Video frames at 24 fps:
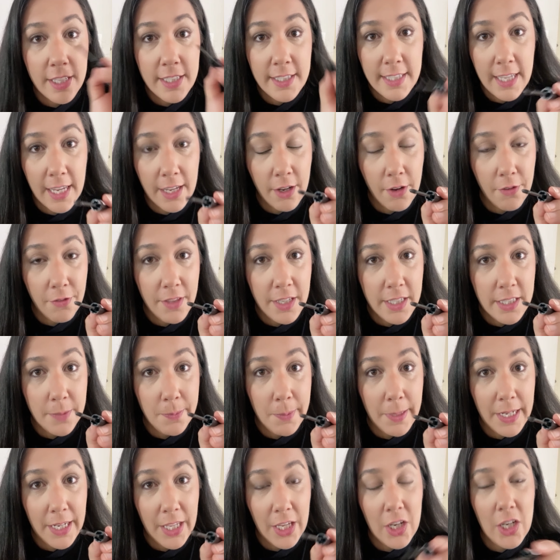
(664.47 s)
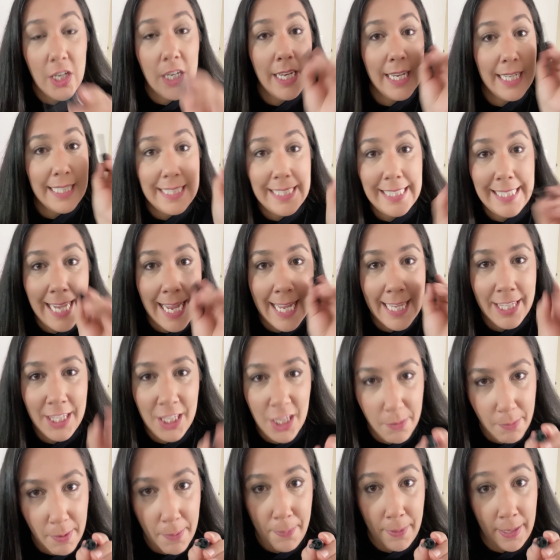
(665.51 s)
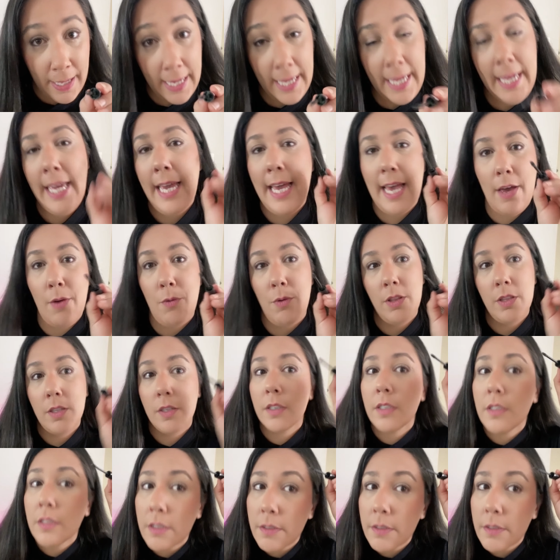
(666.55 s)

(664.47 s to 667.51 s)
sake of this video and ChatGPT, I will do it.